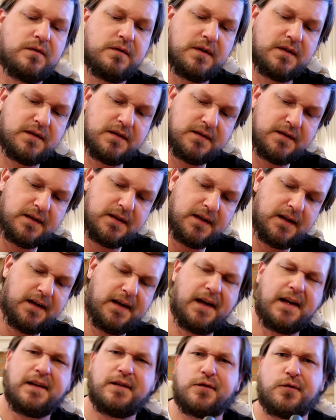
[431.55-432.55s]
This is in
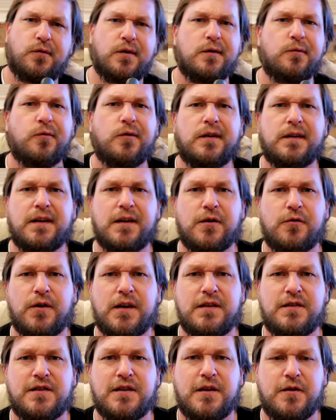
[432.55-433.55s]
an 8:3-to-1 gear
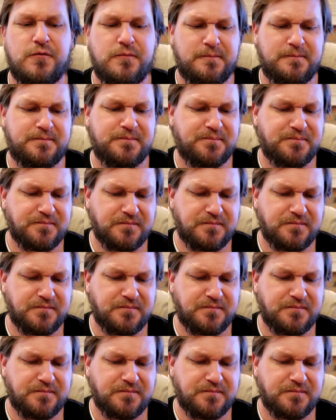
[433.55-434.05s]
ratio.